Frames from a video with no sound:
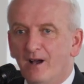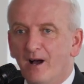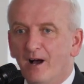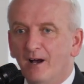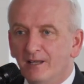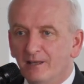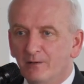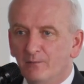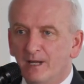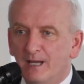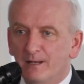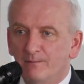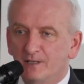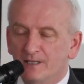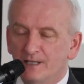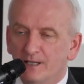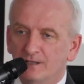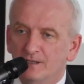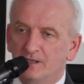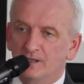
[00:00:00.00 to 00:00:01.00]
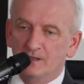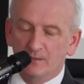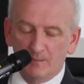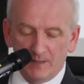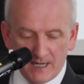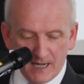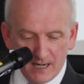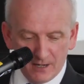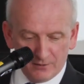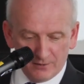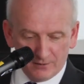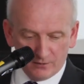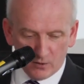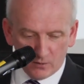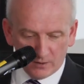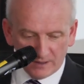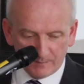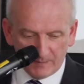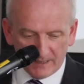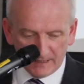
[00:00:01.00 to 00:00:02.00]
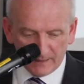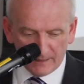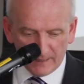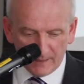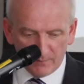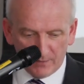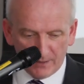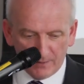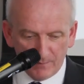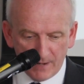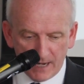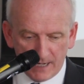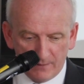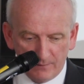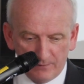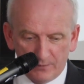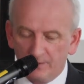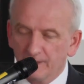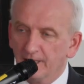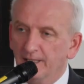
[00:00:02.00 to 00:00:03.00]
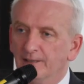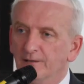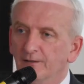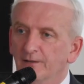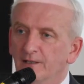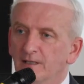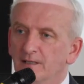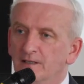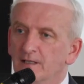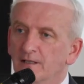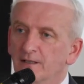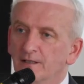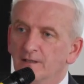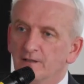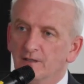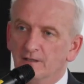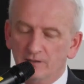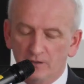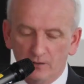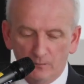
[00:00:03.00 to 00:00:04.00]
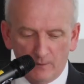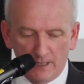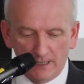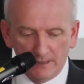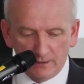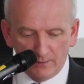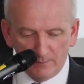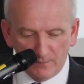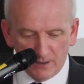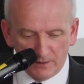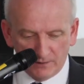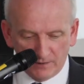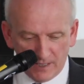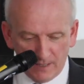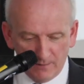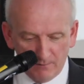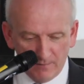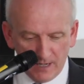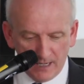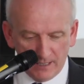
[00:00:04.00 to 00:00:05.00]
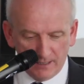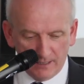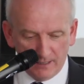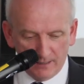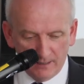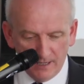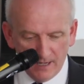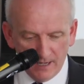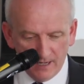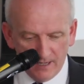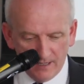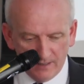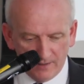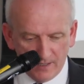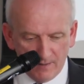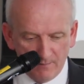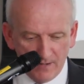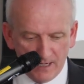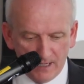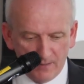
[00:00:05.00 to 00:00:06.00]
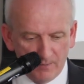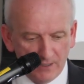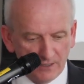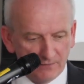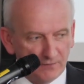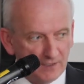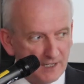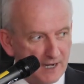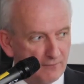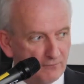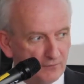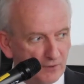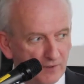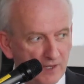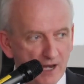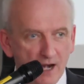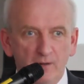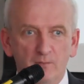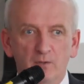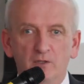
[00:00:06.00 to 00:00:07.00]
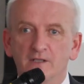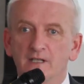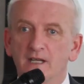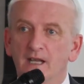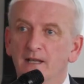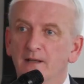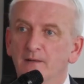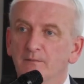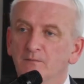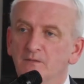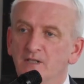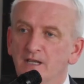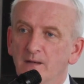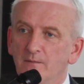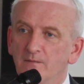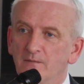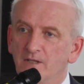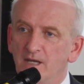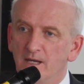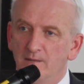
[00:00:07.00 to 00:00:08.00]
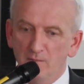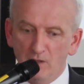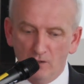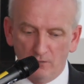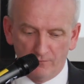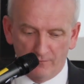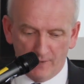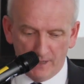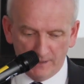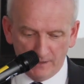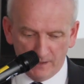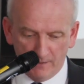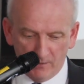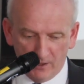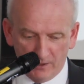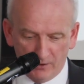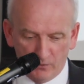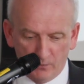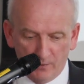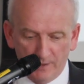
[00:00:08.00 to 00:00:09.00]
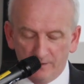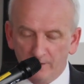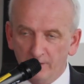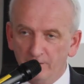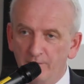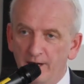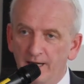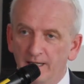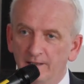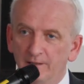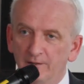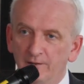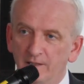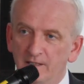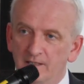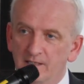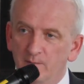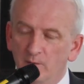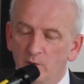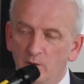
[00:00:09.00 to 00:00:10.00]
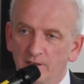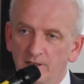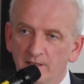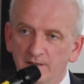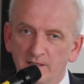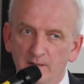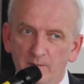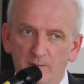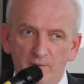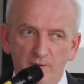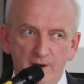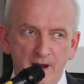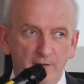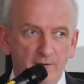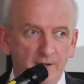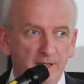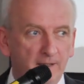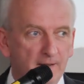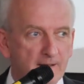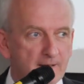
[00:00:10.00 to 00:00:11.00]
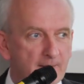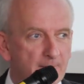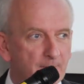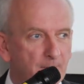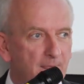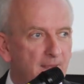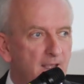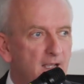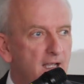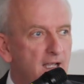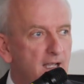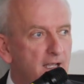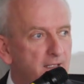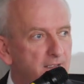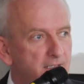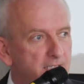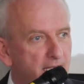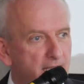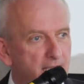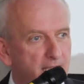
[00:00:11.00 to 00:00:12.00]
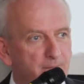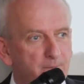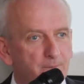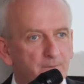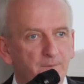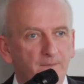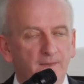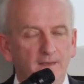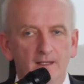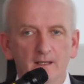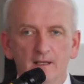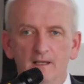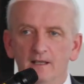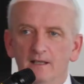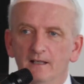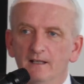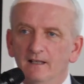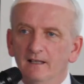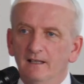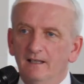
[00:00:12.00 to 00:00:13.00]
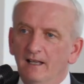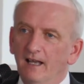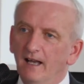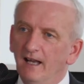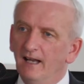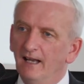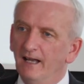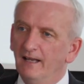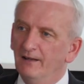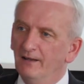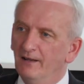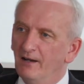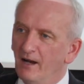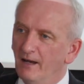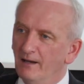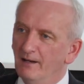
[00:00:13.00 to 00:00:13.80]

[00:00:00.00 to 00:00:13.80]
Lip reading: either way I'm delighted to be here, and of course being a Limerick man I'm particularly delighted to welcome you. Tim made a bit of an effort there, but Tim, you'll find him on Twitter regularly supporting Tipperary, and while